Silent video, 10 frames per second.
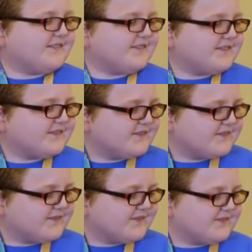
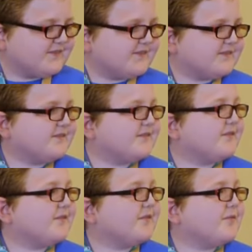
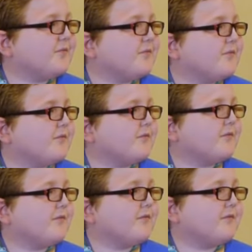
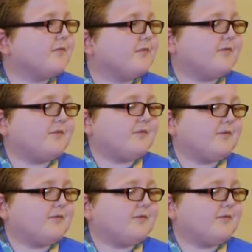(not speaking)